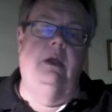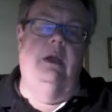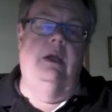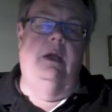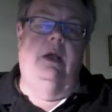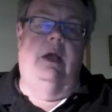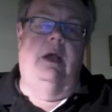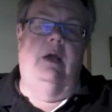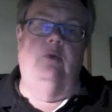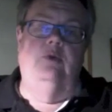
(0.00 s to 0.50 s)

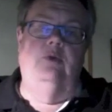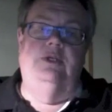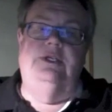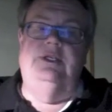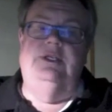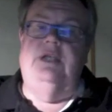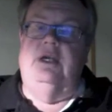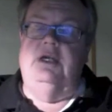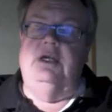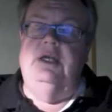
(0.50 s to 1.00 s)
I was
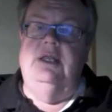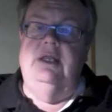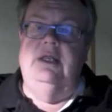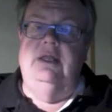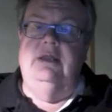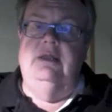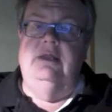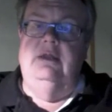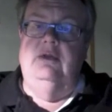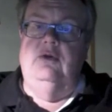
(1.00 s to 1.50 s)
stuck
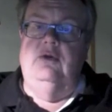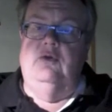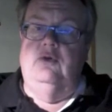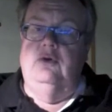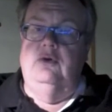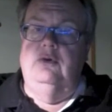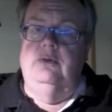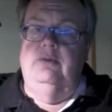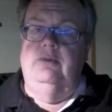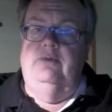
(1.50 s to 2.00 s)
in the
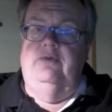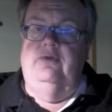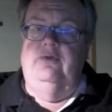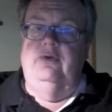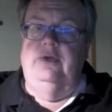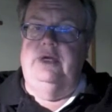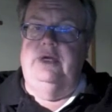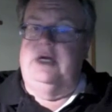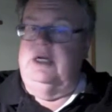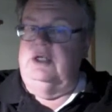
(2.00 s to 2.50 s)
room
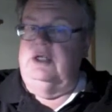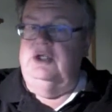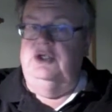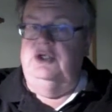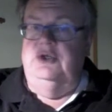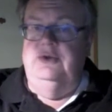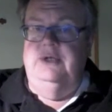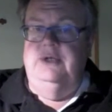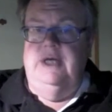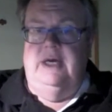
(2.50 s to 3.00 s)
for the next
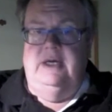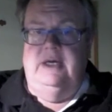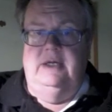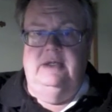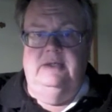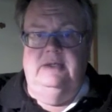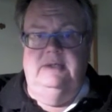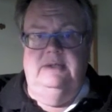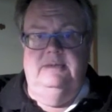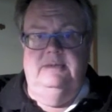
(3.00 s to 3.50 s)
2
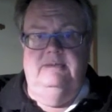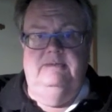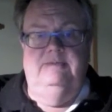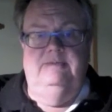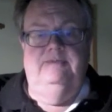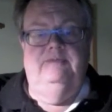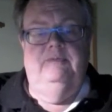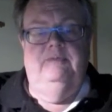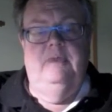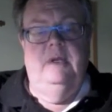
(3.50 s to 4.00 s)
days.
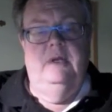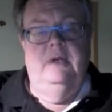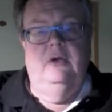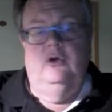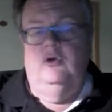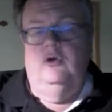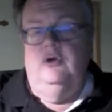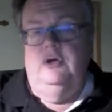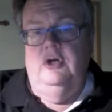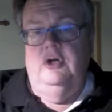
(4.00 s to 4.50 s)

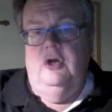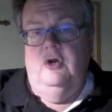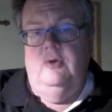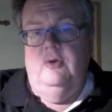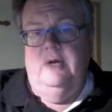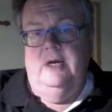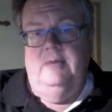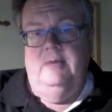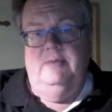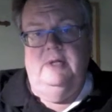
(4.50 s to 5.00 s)
Couldn't go
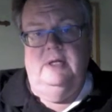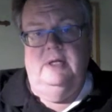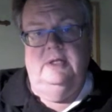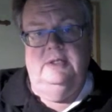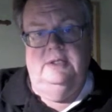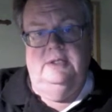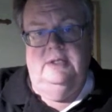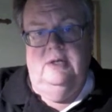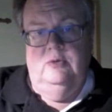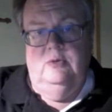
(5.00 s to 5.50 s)

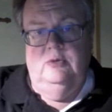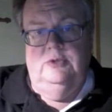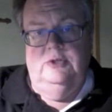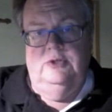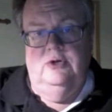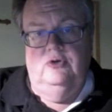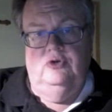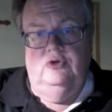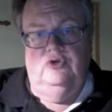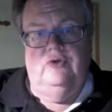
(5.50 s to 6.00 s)
anyplace. There was
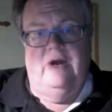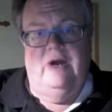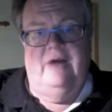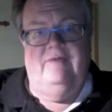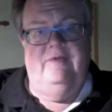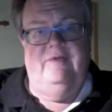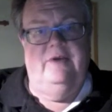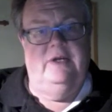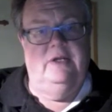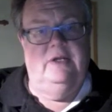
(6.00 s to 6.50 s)
no
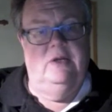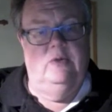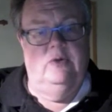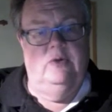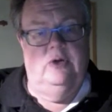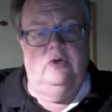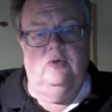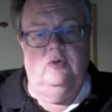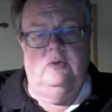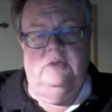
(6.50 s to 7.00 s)
traffic. There were
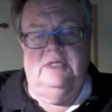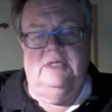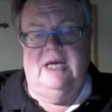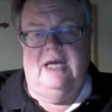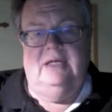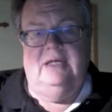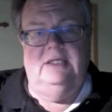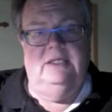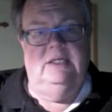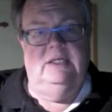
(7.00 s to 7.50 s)
no
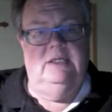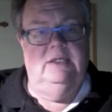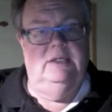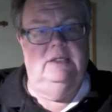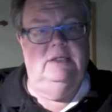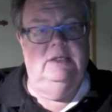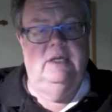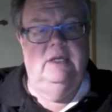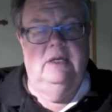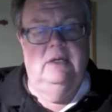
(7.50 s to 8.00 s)

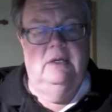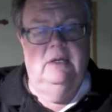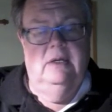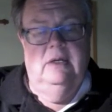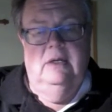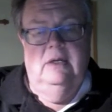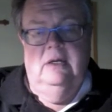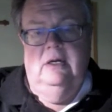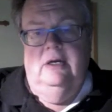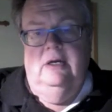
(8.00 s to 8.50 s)
taxis.
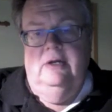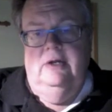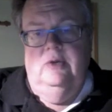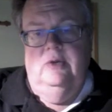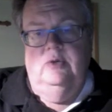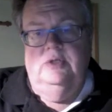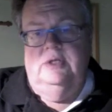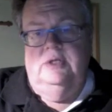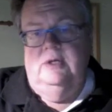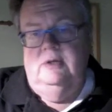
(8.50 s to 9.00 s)
There
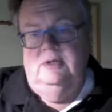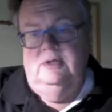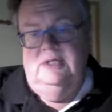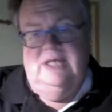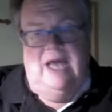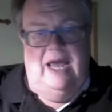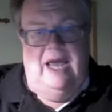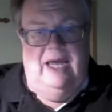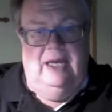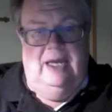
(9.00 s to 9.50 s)
was a
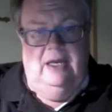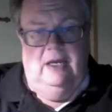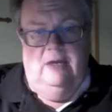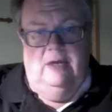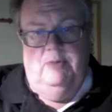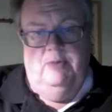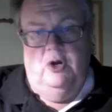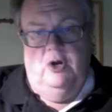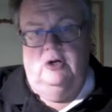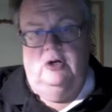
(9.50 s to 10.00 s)
tank
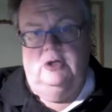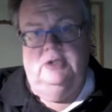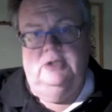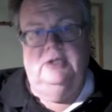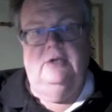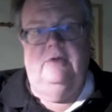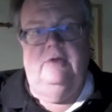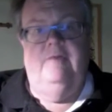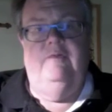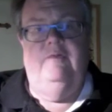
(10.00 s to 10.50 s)

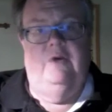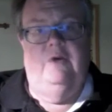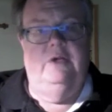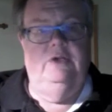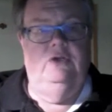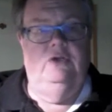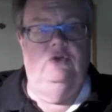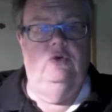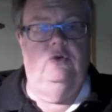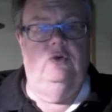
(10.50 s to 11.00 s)
parked at the
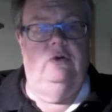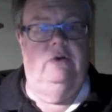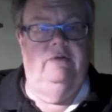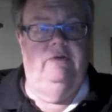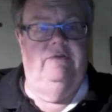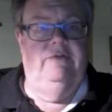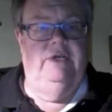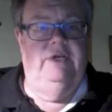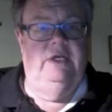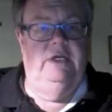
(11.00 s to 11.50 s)
front door
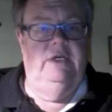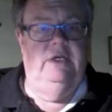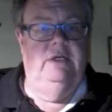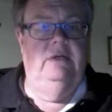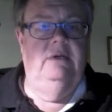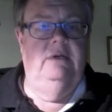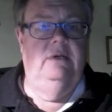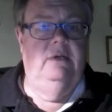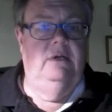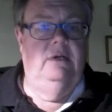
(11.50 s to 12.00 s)
of the
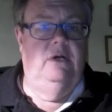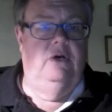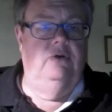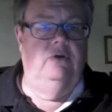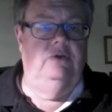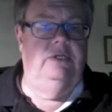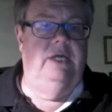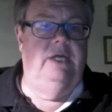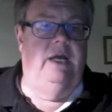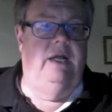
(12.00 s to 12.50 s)

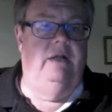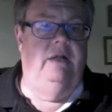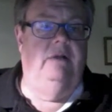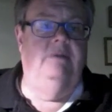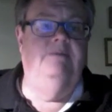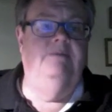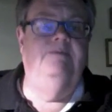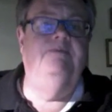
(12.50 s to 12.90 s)
hotel.